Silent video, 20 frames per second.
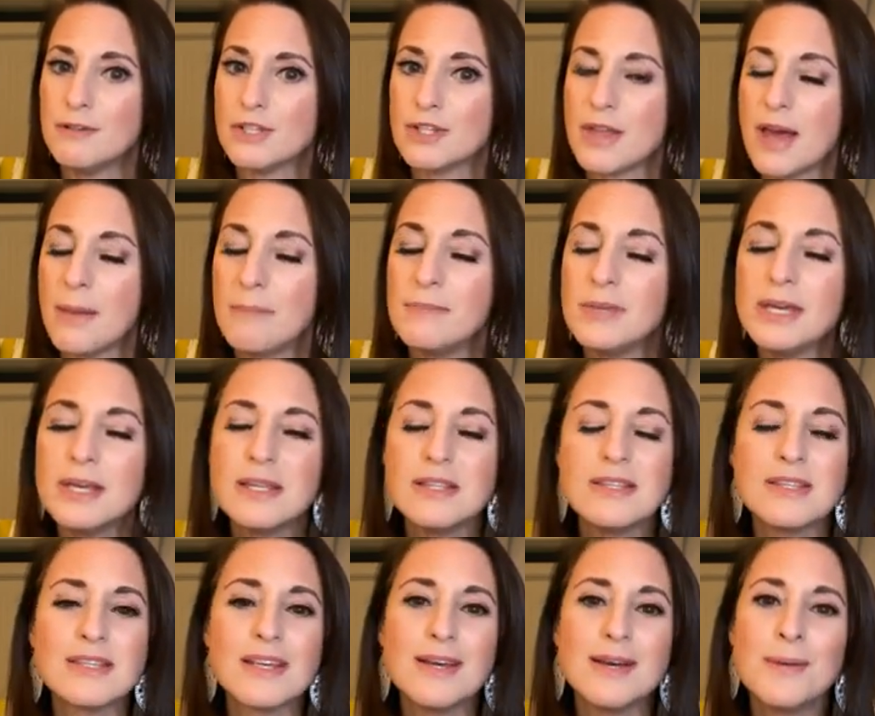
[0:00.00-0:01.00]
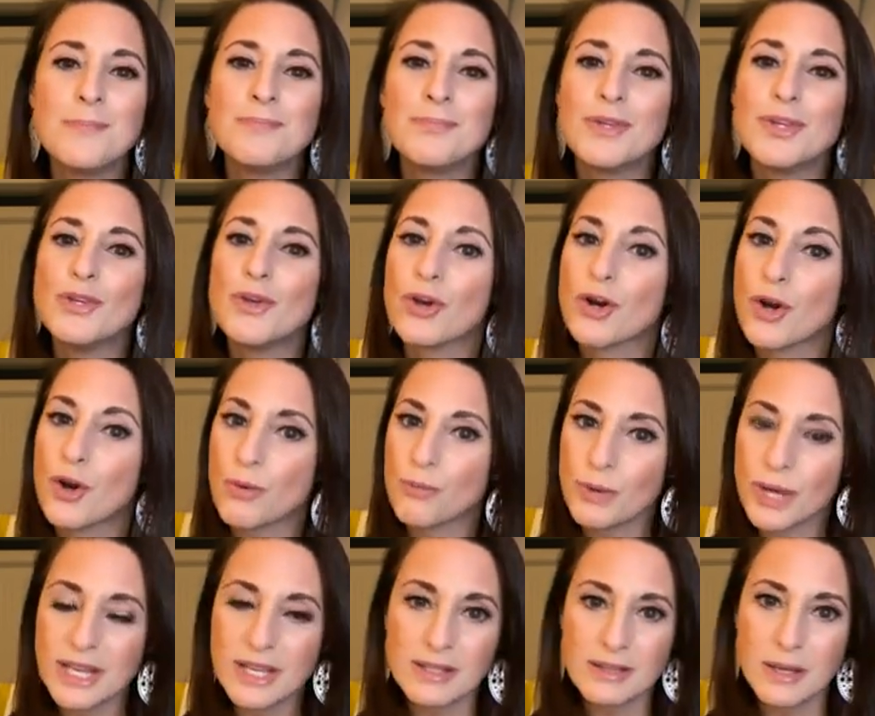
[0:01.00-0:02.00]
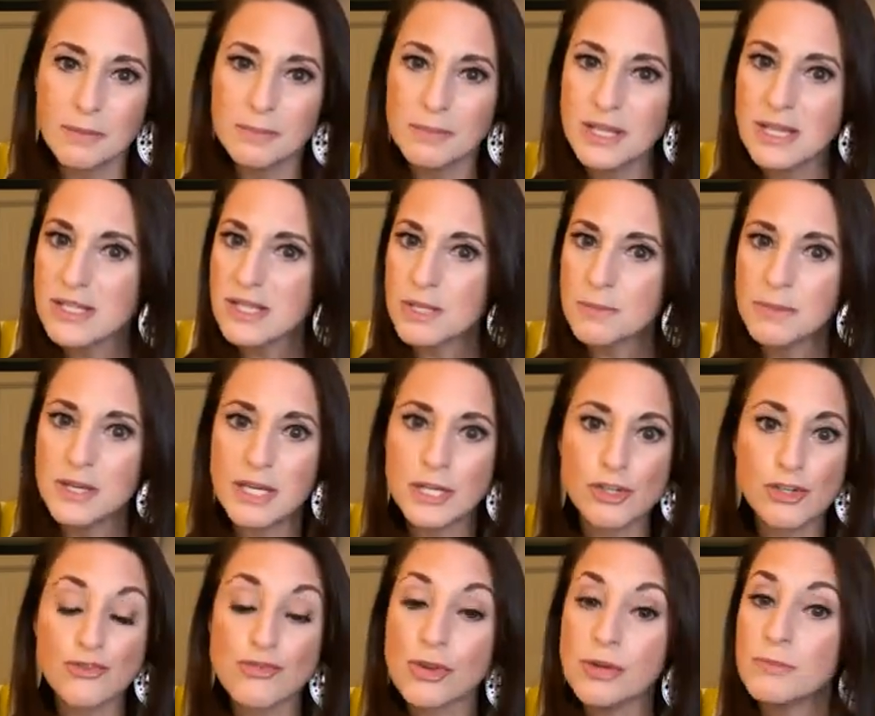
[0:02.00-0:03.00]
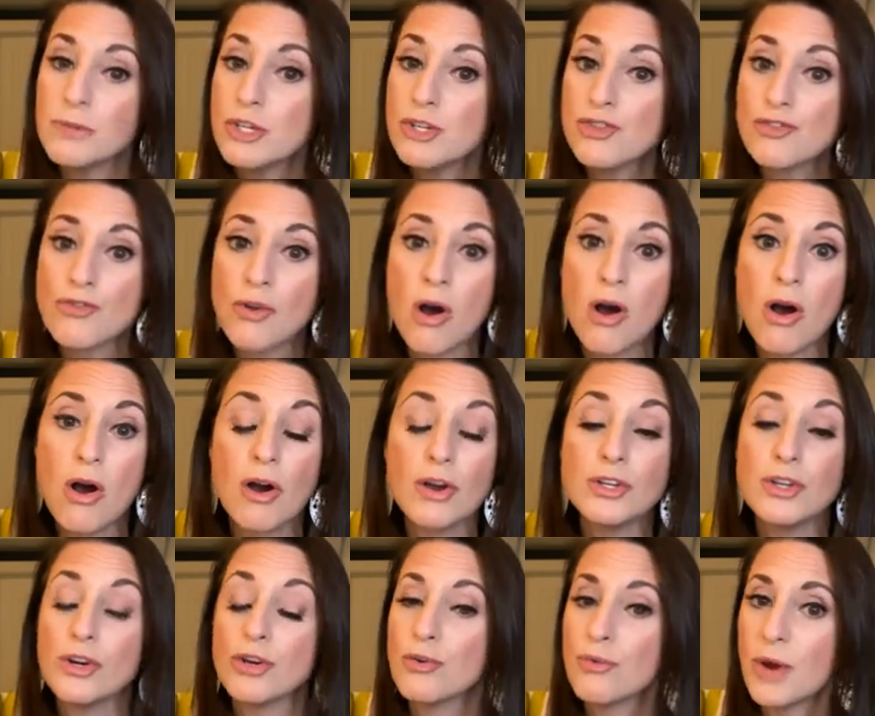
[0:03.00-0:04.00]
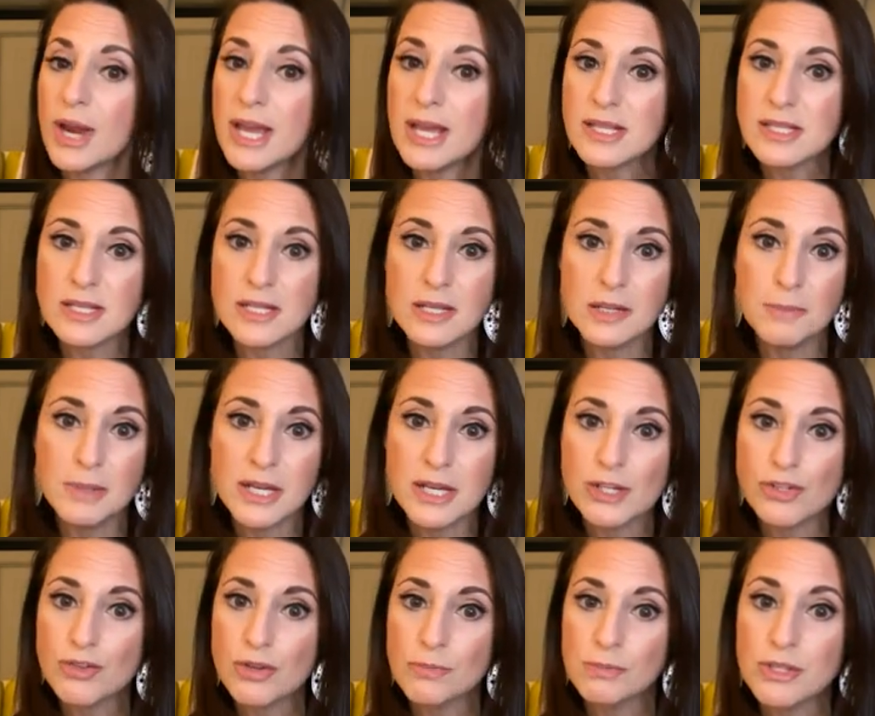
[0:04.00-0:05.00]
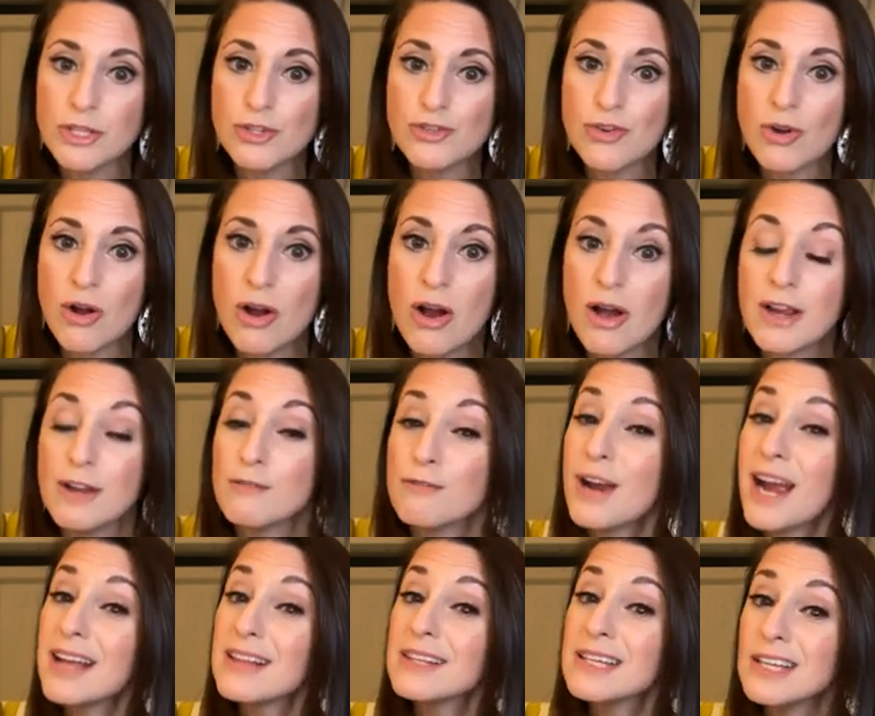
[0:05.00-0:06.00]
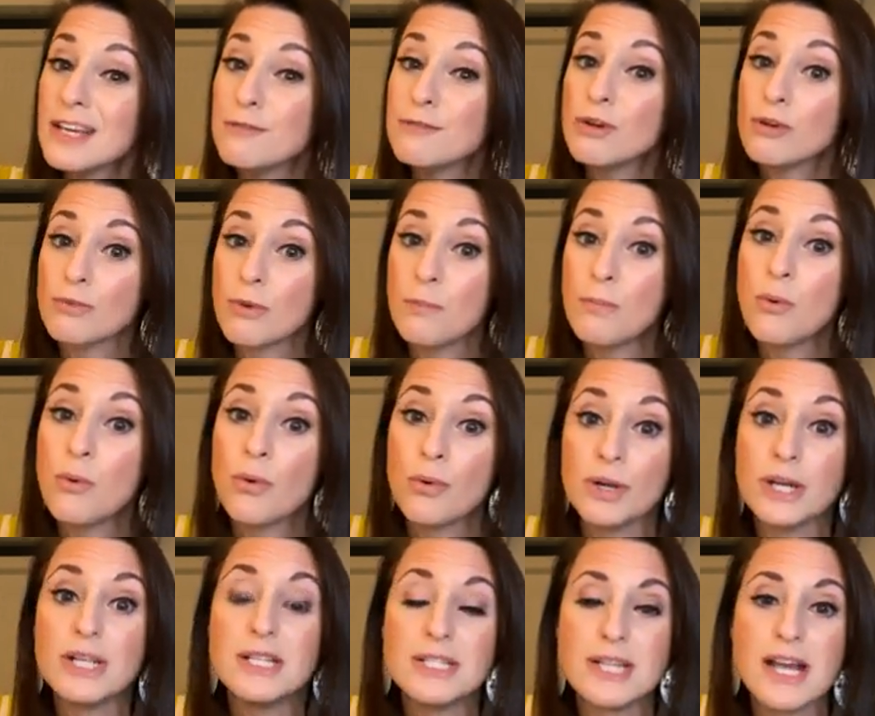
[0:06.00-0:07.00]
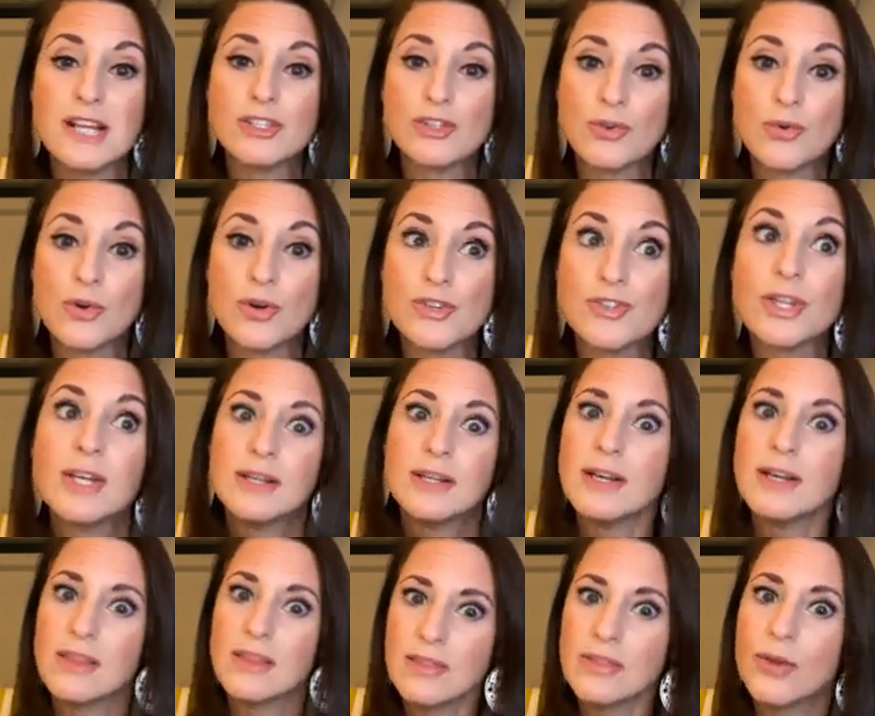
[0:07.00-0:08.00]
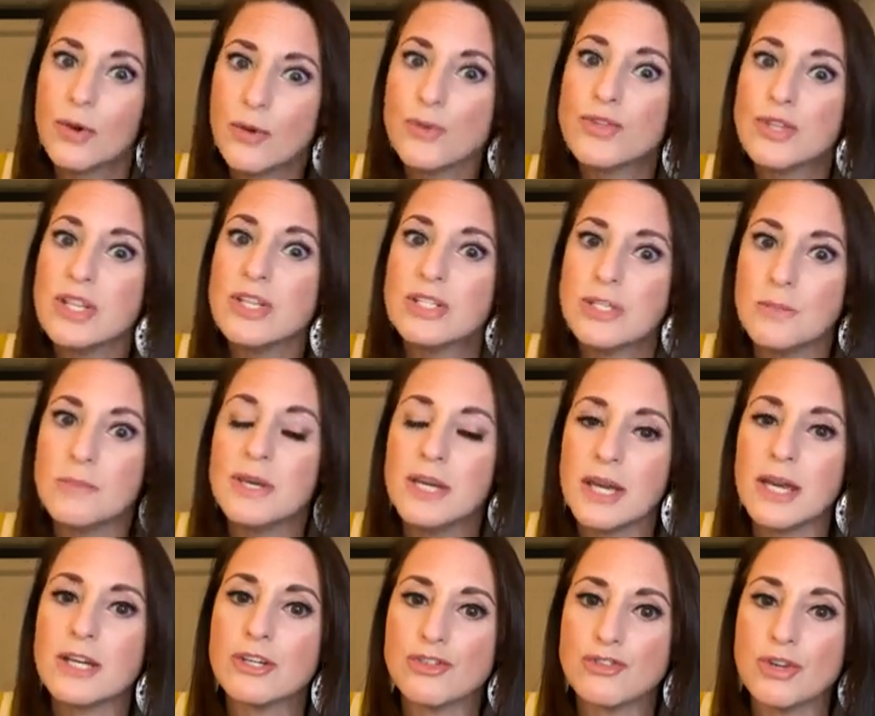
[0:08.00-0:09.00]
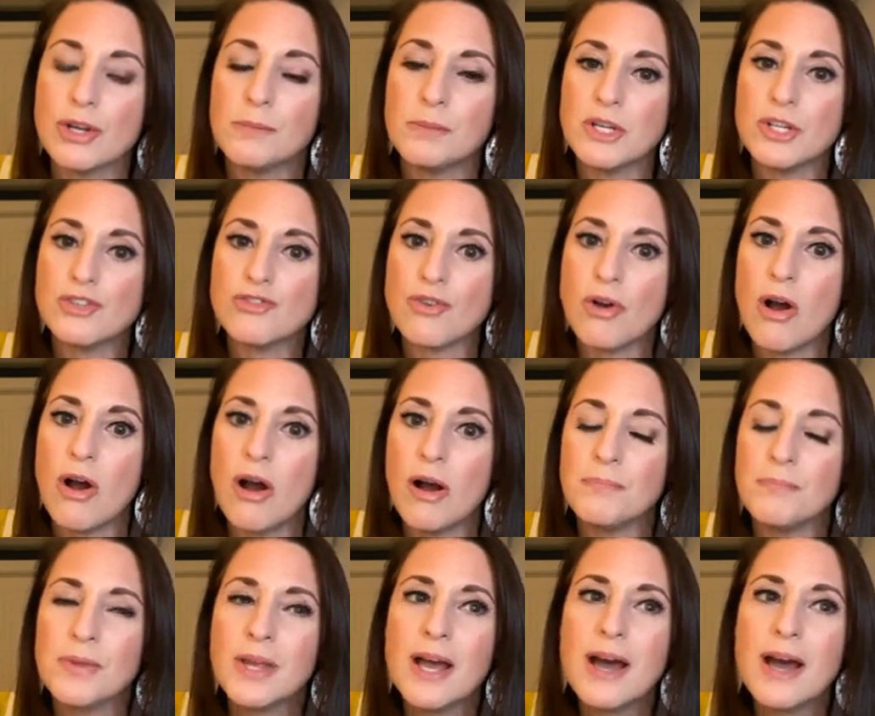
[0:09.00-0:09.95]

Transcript: So that means your curriculum needs to be extremely strong, your grades need to be extremely strong, and frankly, if you're reporting test scores, those need to be extremely strong.